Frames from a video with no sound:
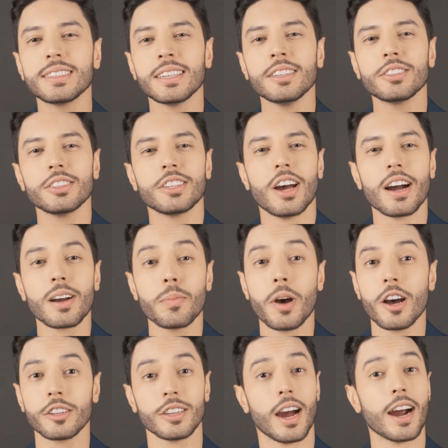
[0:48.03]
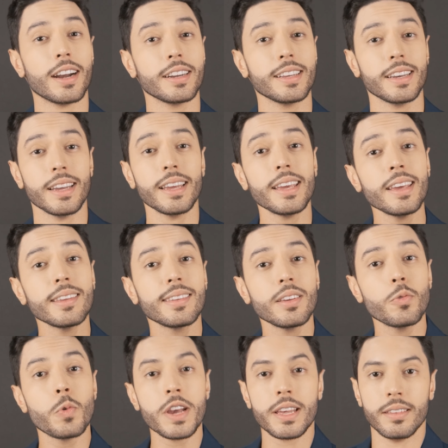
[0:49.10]
thing to talk about are the easy
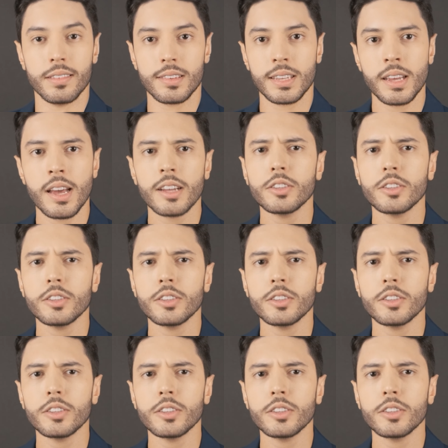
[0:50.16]
wins.